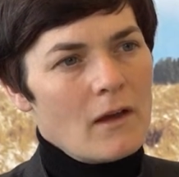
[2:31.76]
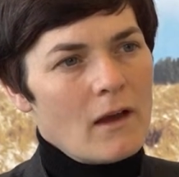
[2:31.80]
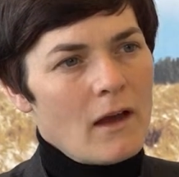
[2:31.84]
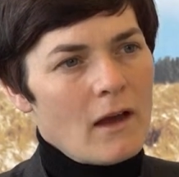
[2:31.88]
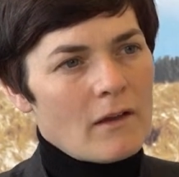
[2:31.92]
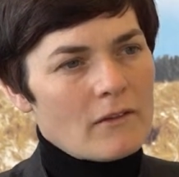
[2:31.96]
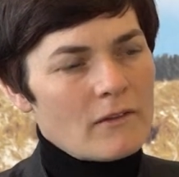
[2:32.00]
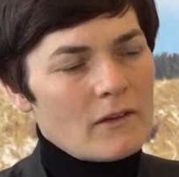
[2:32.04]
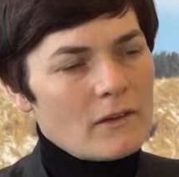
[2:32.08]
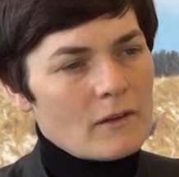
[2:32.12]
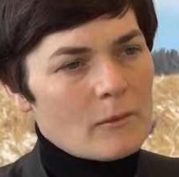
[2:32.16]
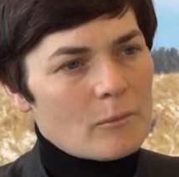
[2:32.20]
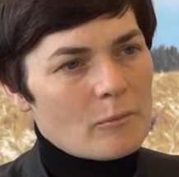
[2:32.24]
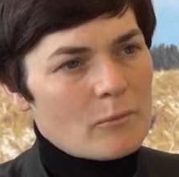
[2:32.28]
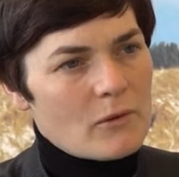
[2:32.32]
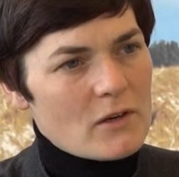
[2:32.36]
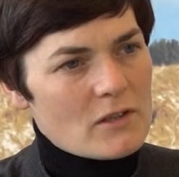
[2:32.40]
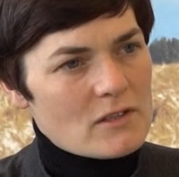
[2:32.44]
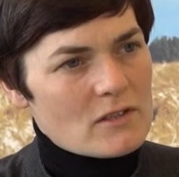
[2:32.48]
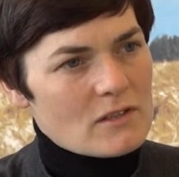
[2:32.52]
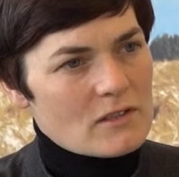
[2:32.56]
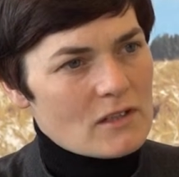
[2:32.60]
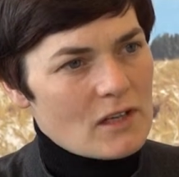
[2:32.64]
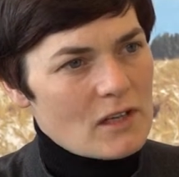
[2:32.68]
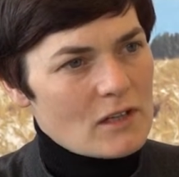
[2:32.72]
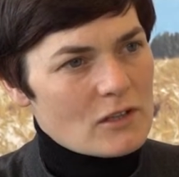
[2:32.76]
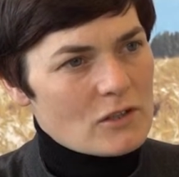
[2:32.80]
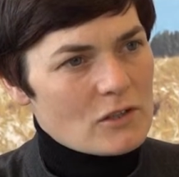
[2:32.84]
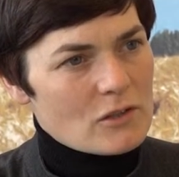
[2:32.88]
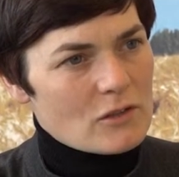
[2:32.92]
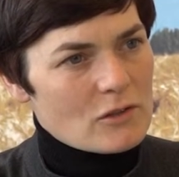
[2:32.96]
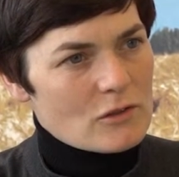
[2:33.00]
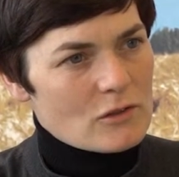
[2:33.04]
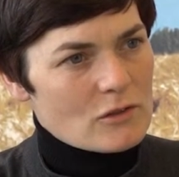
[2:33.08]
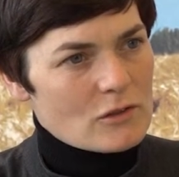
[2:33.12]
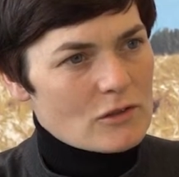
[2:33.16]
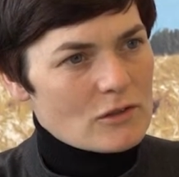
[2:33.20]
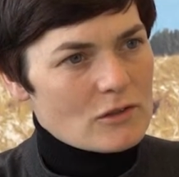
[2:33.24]
I think the
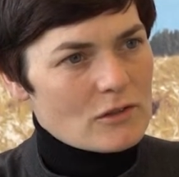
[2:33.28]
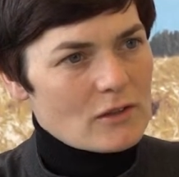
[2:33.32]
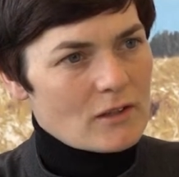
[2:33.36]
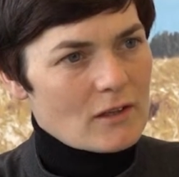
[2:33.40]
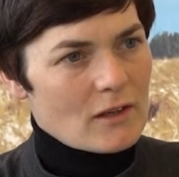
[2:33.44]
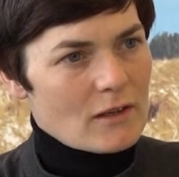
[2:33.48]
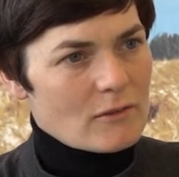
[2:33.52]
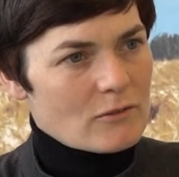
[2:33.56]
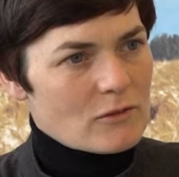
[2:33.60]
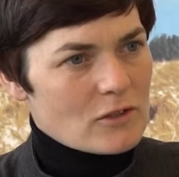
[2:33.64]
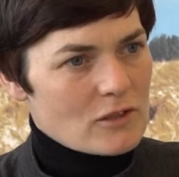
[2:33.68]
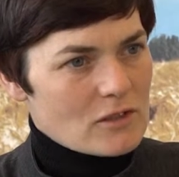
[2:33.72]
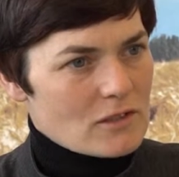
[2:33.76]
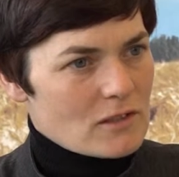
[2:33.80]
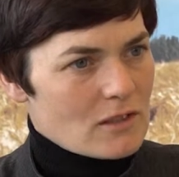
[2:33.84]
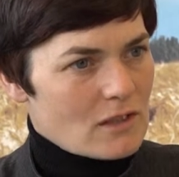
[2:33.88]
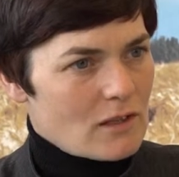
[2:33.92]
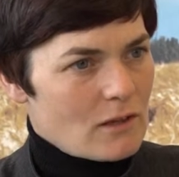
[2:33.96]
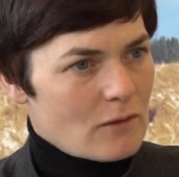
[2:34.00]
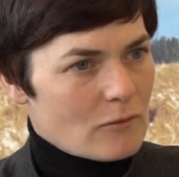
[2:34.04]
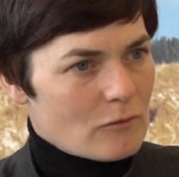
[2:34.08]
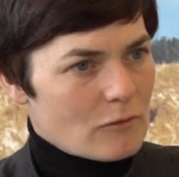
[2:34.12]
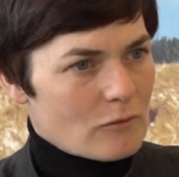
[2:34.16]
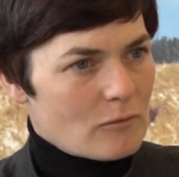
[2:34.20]
presentations that I've just seen